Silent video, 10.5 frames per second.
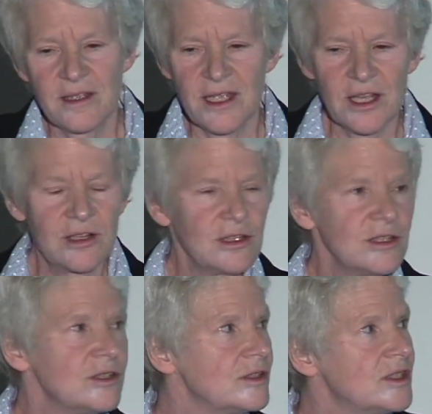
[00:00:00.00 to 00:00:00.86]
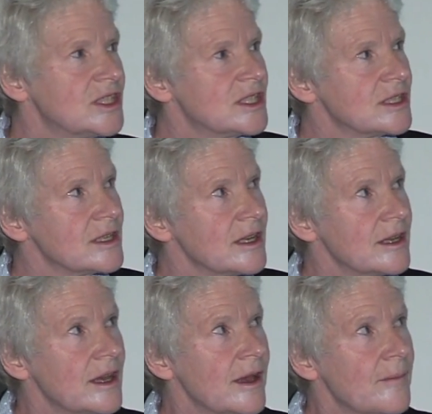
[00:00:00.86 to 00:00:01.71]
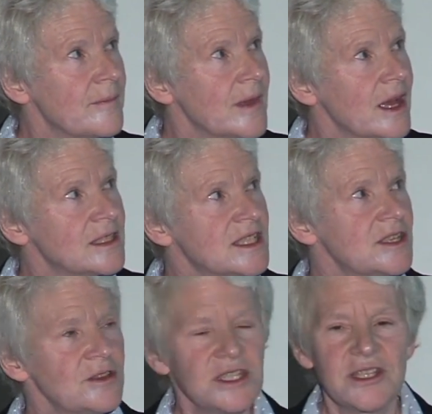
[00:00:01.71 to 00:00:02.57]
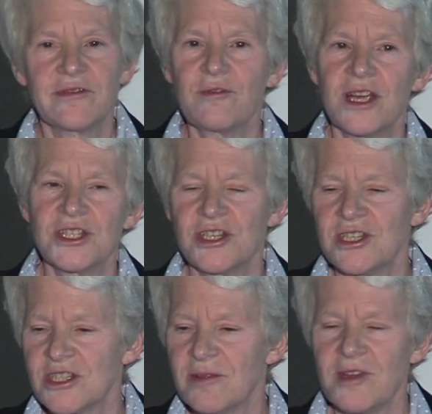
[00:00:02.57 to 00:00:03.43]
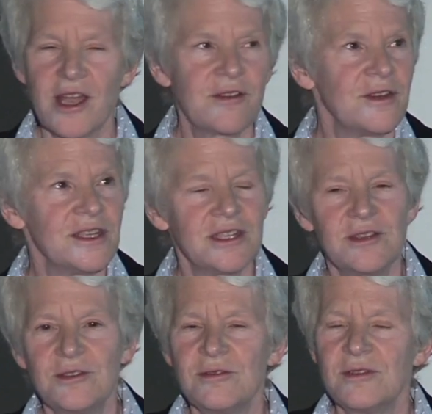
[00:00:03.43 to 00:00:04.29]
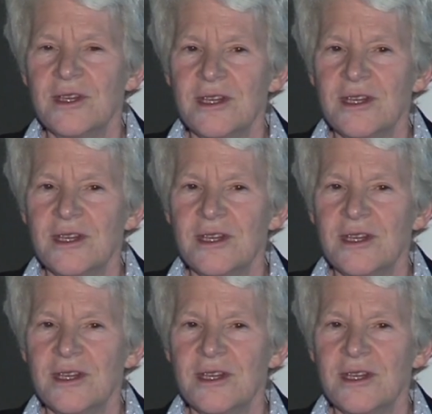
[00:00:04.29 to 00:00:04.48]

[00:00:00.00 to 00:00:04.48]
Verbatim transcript: includes a series of questions. I'm not going to